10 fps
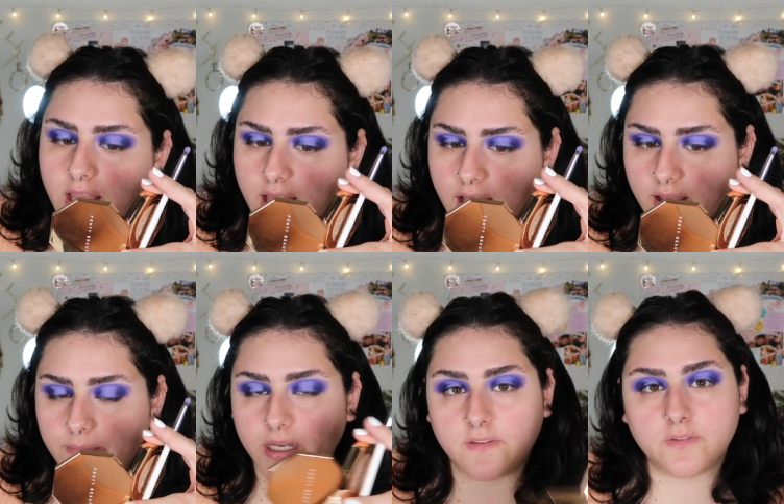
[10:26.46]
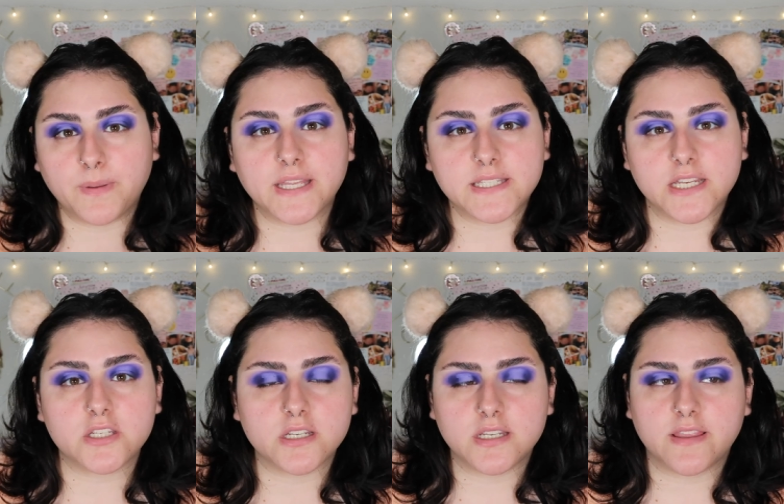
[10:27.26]
Um, and if you pay
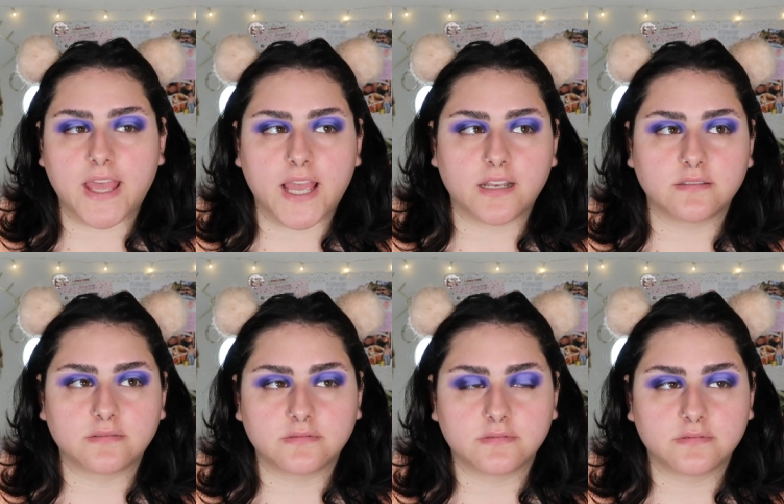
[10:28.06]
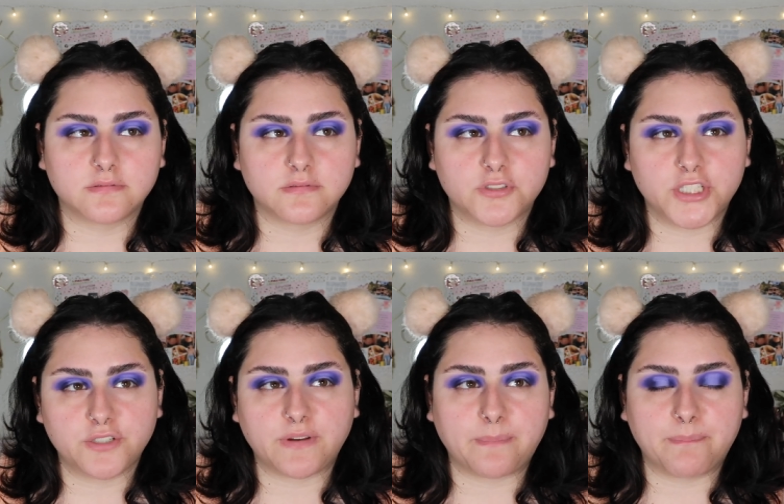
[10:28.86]
attention to that,
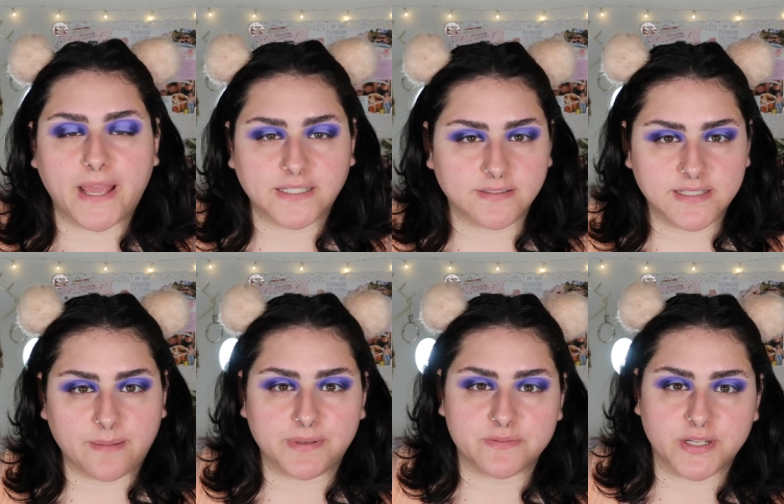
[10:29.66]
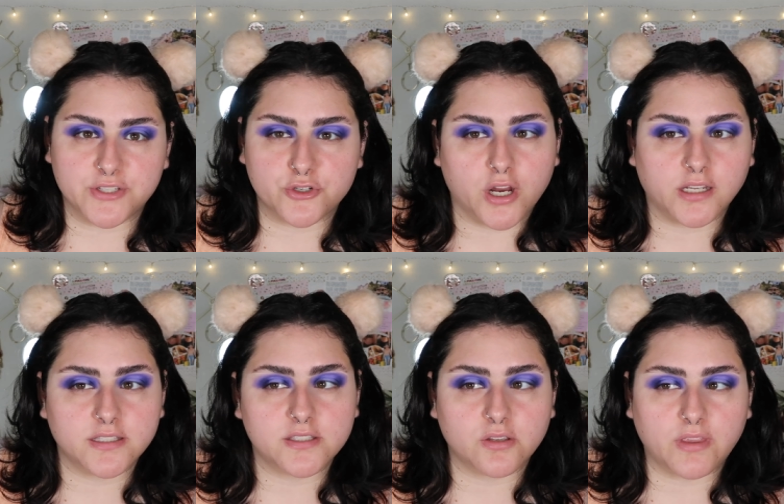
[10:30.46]
she ran back to Tapa's
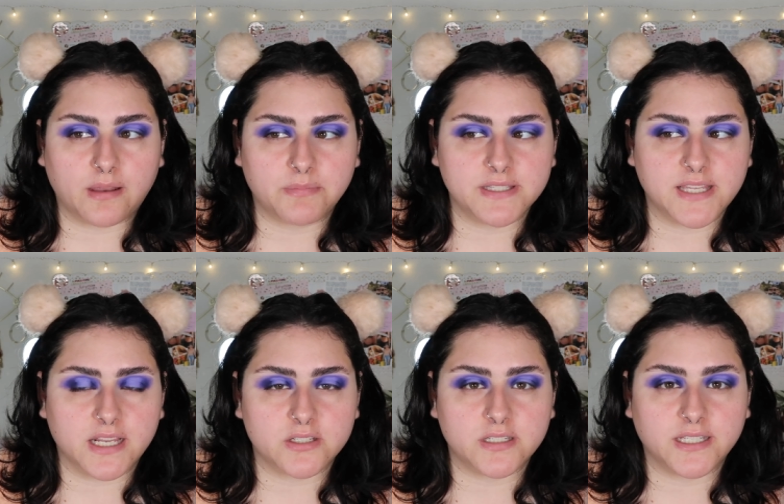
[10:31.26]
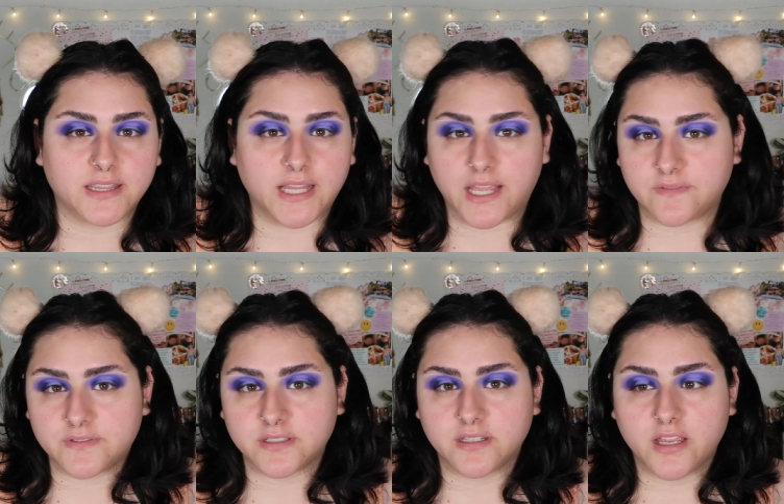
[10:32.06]
restaurant, so that means that she
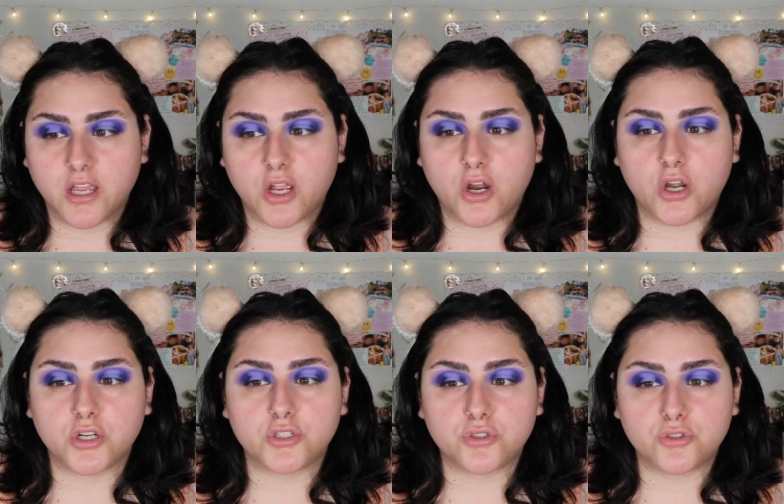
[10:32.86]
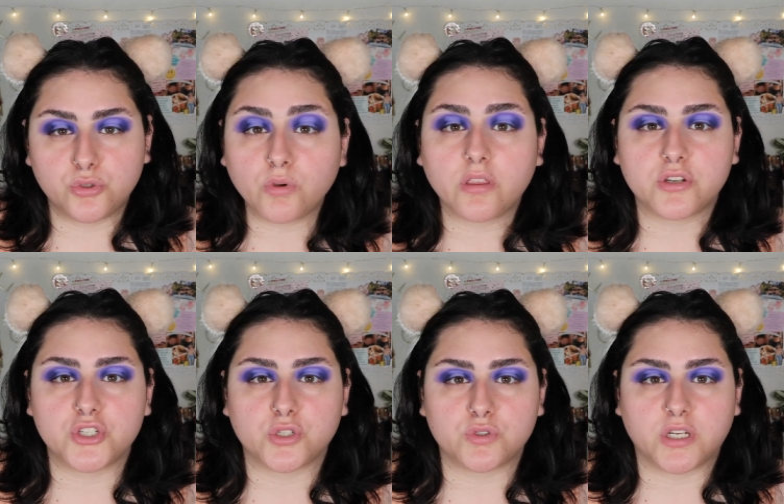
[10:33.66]
left her two other
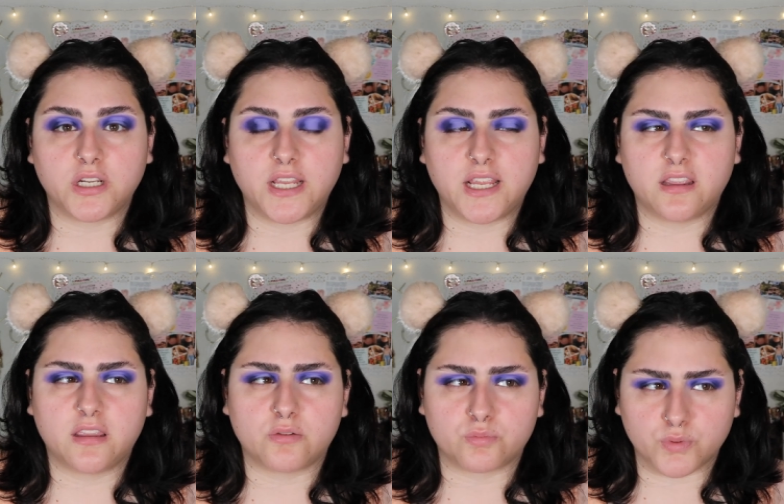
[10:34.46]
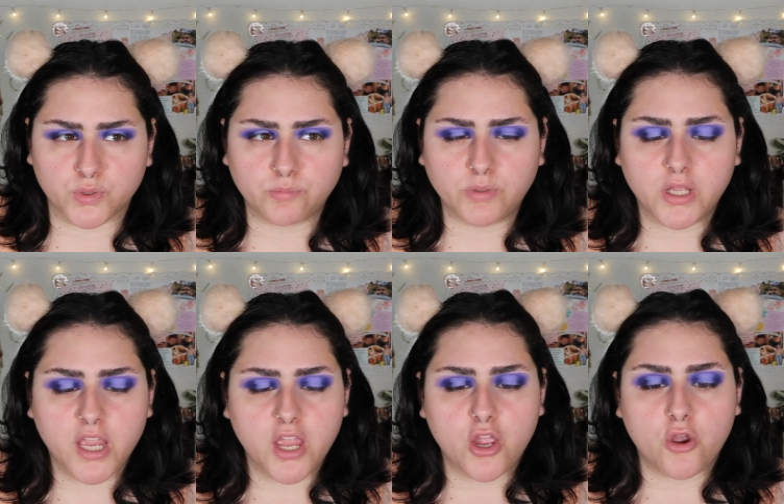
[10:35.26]
children in the room
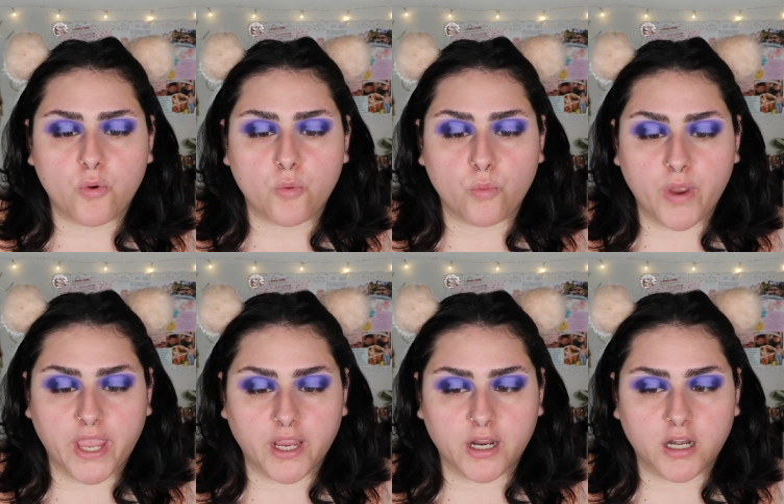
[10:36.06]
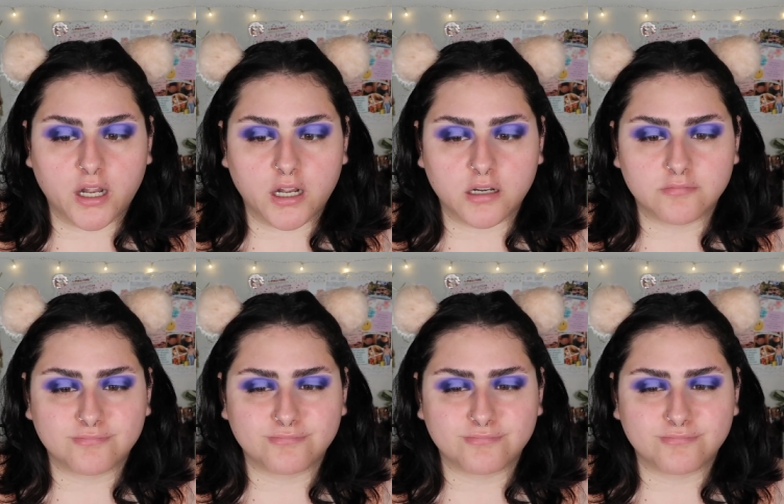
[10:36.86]
where